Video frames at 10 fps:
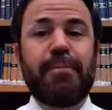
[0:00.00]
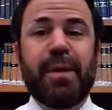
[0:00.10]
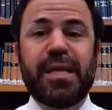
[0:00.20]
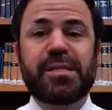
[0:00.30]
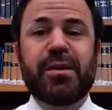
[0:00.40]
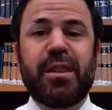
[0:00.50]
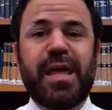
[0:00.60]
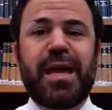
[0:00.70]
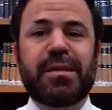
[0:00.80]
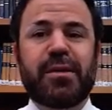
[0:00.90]
And based on
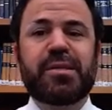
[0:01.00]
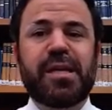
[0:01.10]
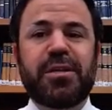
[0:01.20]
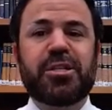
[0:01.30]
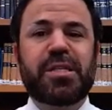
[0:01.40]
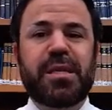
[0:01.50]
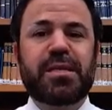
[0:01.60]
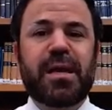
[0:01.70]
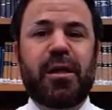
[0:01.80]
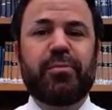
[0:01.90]
that, our sages in the
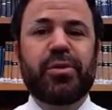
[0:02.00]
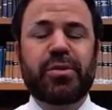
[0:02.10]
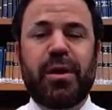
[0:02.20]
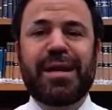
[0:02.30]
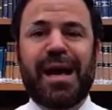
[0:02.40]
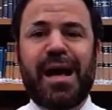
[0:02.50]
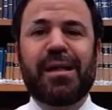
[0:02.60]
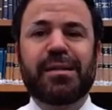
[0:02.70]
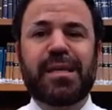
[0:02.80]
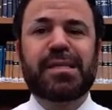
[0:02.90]
Talmud taught,
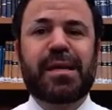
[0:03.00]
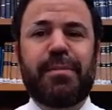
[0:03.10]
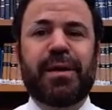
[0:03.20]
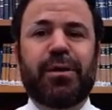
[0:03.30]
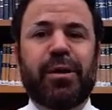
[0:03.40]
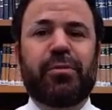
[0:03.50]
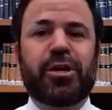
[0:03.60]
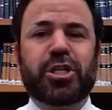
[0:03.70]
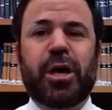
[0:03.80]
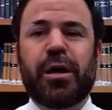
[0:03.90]
Al tischaber
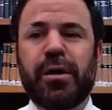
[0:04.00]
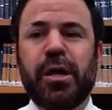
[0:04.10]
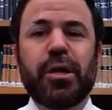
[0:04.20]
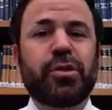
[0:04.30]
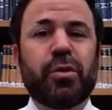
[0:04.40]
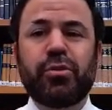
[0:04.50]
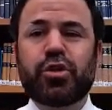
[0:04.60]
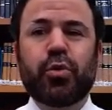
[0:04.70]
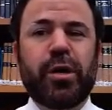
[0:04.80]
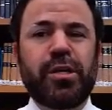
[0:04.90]
larasha, don't
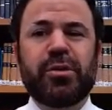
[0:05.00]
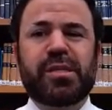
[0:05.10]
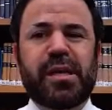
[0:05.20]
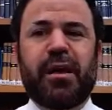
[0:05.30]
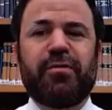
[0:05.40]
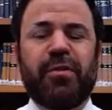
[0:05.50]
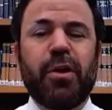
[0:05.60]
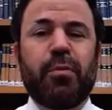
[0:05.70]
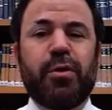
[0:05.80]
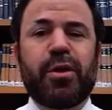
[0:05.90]
join
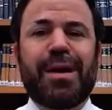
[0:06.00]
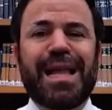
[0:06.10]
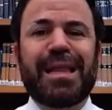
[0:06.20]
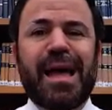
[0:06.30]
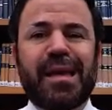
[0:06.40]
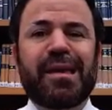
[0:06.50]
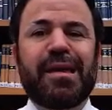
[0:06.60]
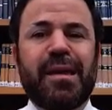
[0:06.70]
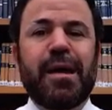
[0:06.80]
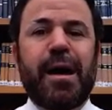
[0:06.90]
yourself with your
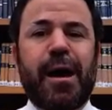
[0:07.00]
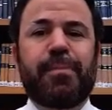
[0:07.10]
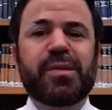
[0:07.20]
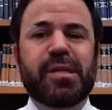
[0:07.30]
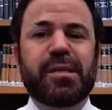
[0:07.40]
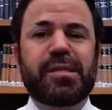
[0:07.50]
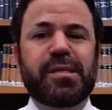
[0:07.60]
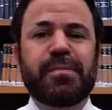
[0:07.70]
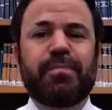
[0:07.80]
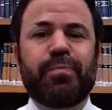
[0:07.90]
halachic
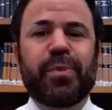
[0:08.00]
opposites.